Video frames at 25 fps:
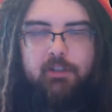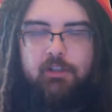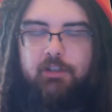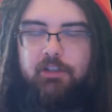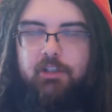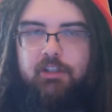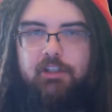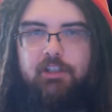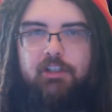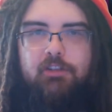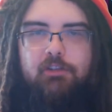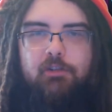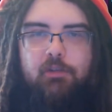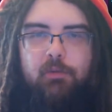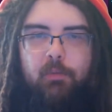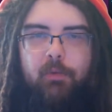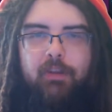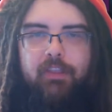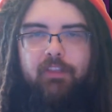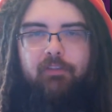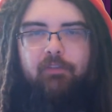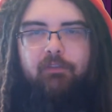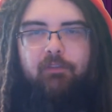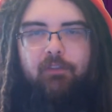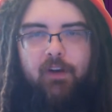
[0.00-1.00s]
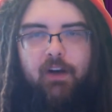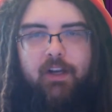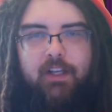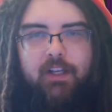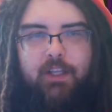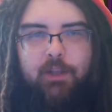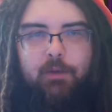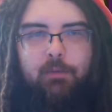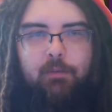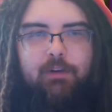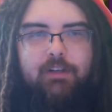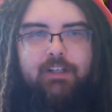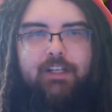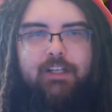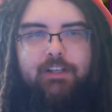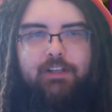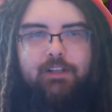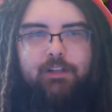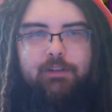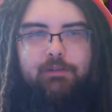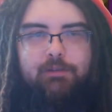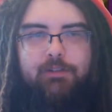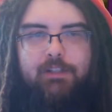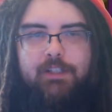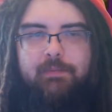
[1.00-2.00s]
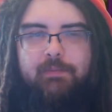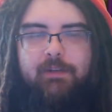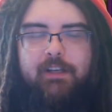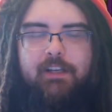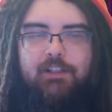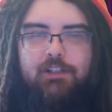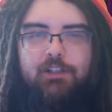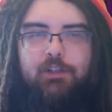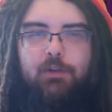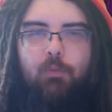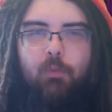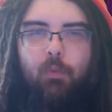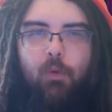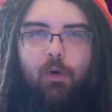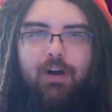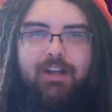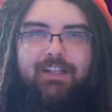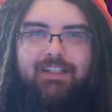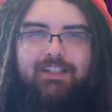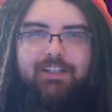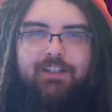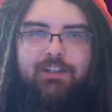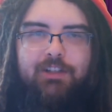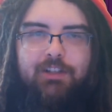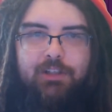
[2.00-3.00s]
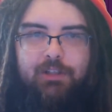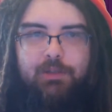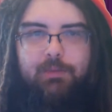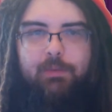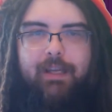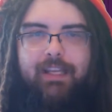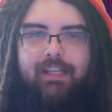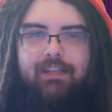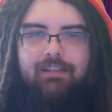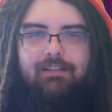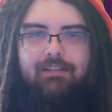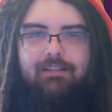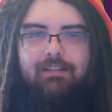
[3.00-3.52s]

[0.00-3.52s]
you should do what the fuck you want to do just because you want to do it.